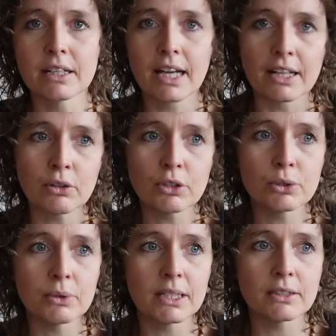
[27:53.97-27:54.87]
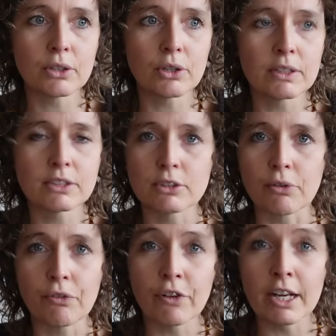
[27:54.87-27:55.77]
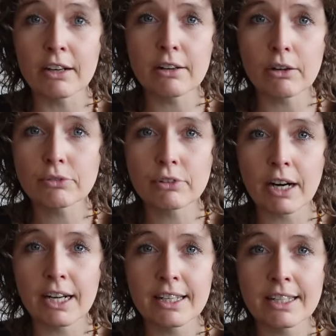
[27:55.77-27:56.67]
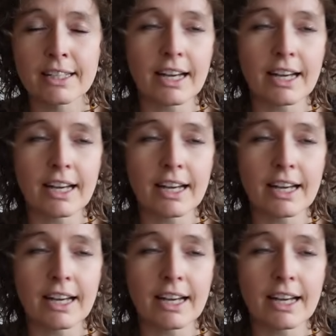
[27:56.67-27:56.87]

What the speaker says: cannot do it or it's the fear of trying.